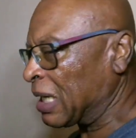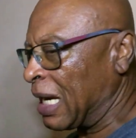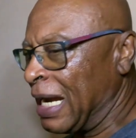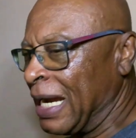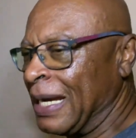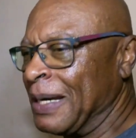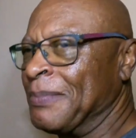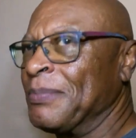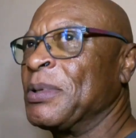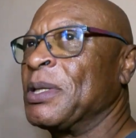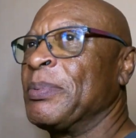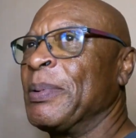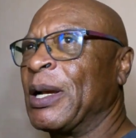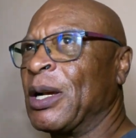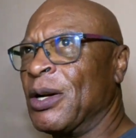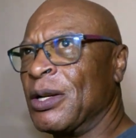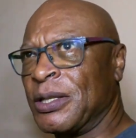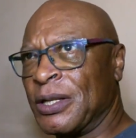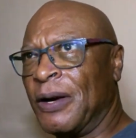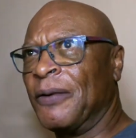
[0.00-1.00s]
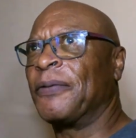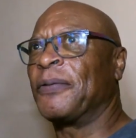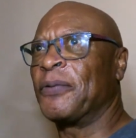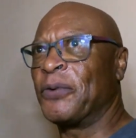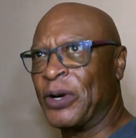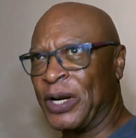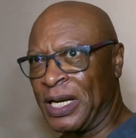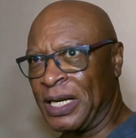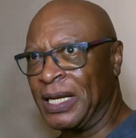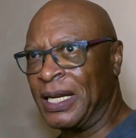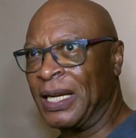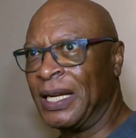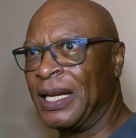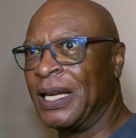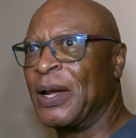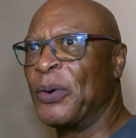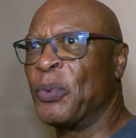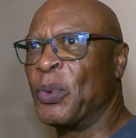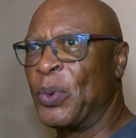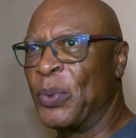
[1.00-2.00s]
times because of rainy
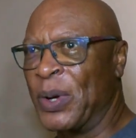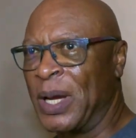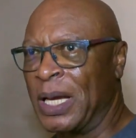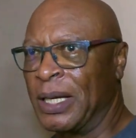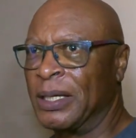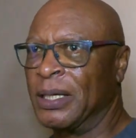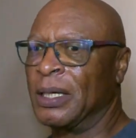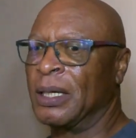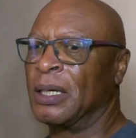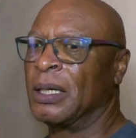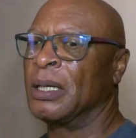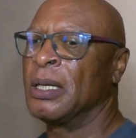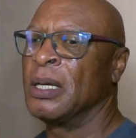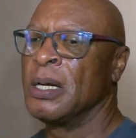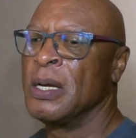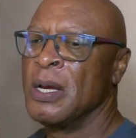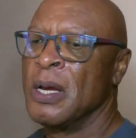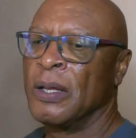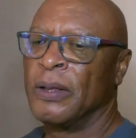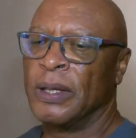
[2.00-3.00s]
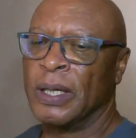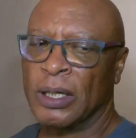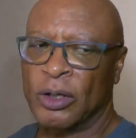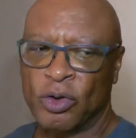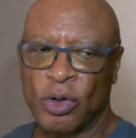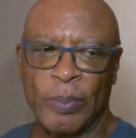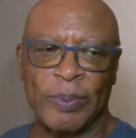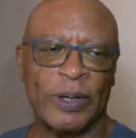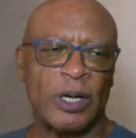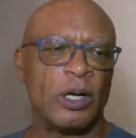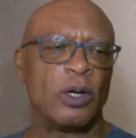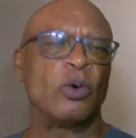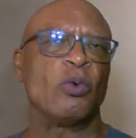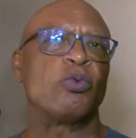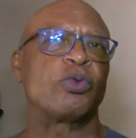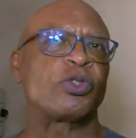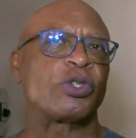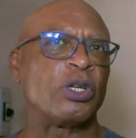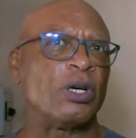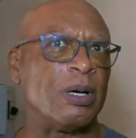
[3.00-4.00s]
day and when we had the, the tropical
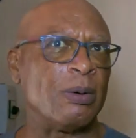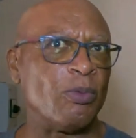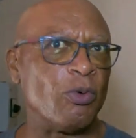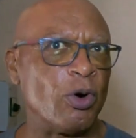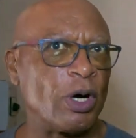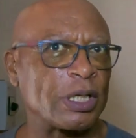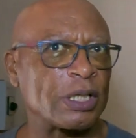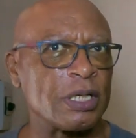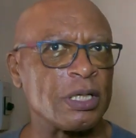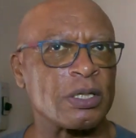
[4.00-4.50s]
storm watch